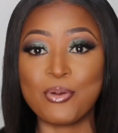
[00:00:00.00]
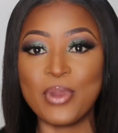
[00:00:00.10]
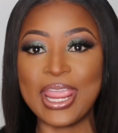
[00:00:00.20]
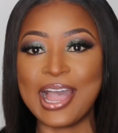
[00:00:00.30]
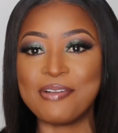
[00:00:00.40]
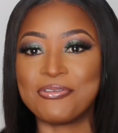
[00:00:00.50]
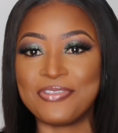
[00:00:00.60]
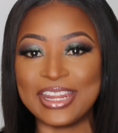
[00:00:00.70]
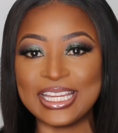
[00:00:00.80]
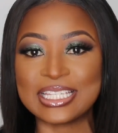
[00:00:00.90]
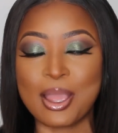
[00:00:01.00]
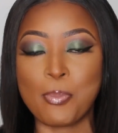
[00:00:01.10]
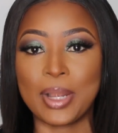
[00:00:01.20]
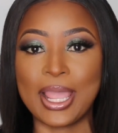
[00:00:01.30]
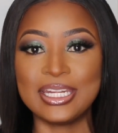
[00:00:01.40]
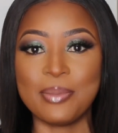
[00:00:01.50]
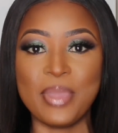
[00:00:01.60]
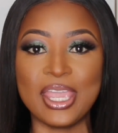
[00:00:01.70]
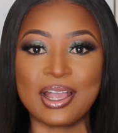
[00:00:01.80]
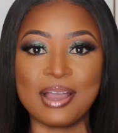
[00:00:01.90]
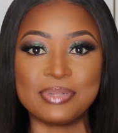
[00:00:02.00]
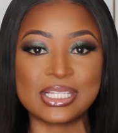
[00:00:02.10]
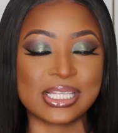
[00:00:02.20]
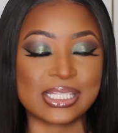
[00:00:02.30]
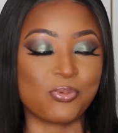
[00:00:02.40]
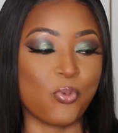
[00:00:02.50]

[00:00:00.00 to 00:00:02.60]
We have finished applying the makeup. This is